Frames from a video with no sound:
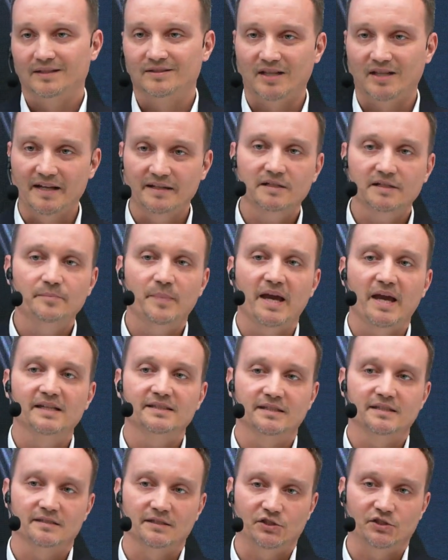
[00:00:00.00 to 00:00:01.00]
TENER
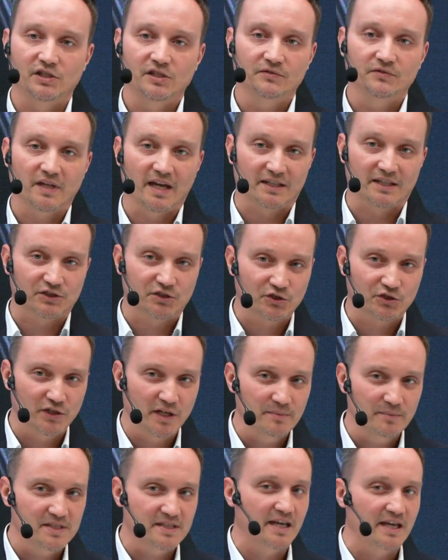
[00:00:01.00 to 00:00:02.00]
bass has achieved
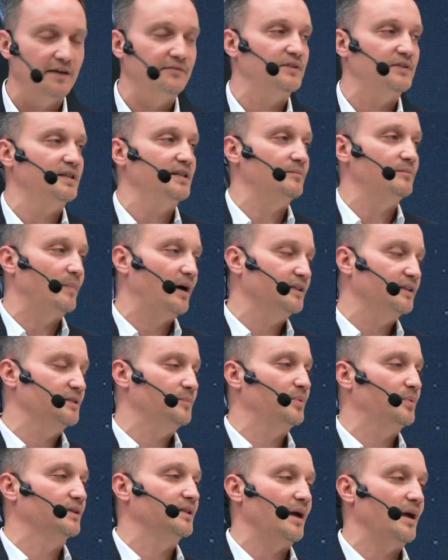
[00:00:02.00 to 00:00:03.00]
extreme safety in
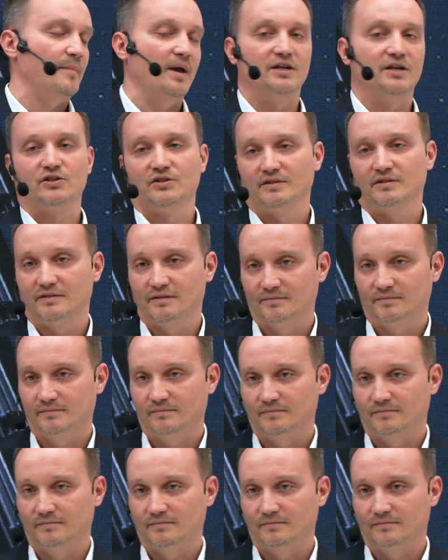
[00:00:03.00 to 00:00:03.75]
multiple dimensions.